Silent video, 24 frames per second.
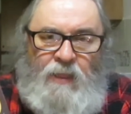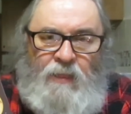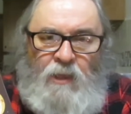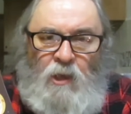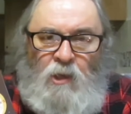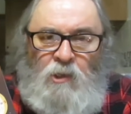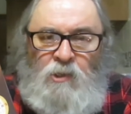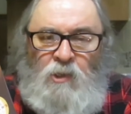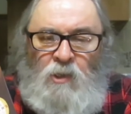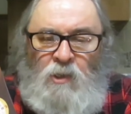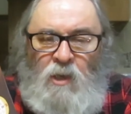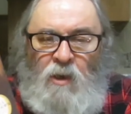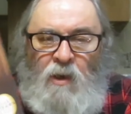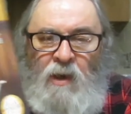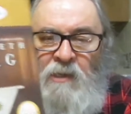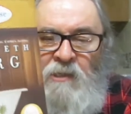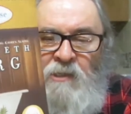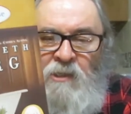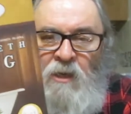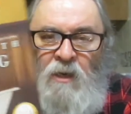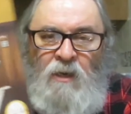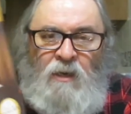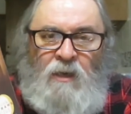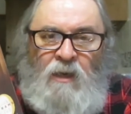those who know I
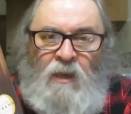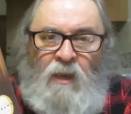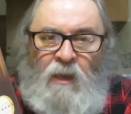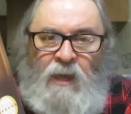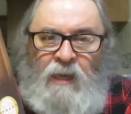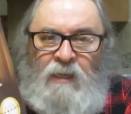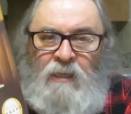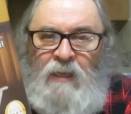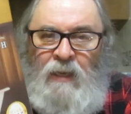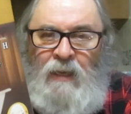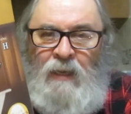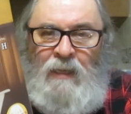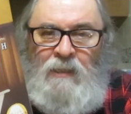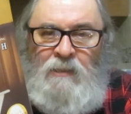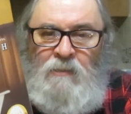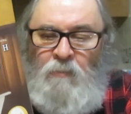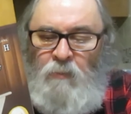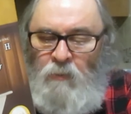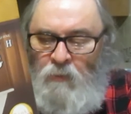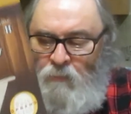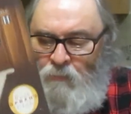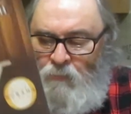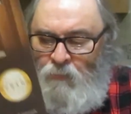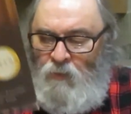started collecting
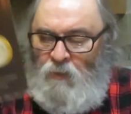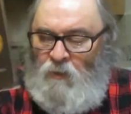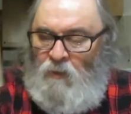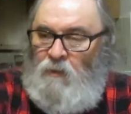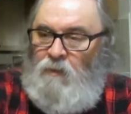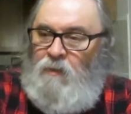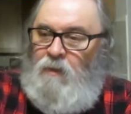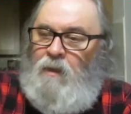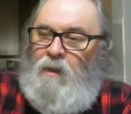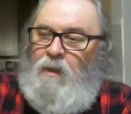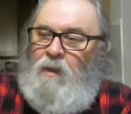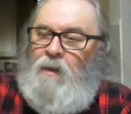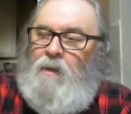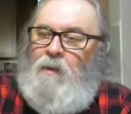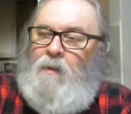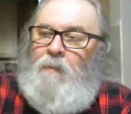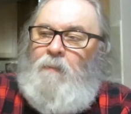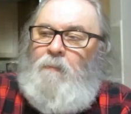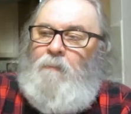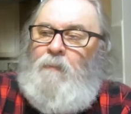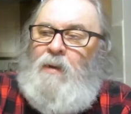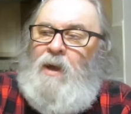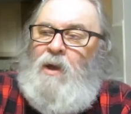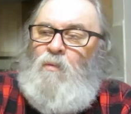Elizabeth Berg.
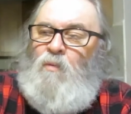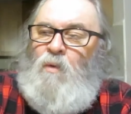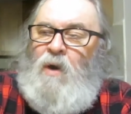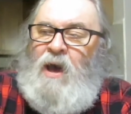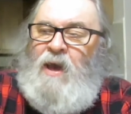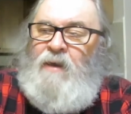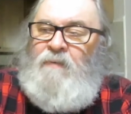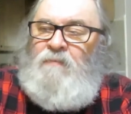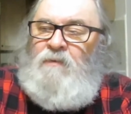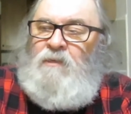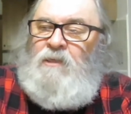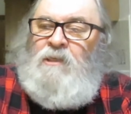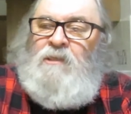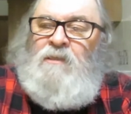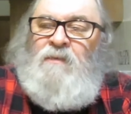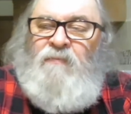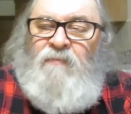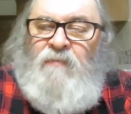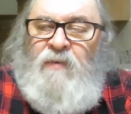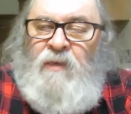My wife just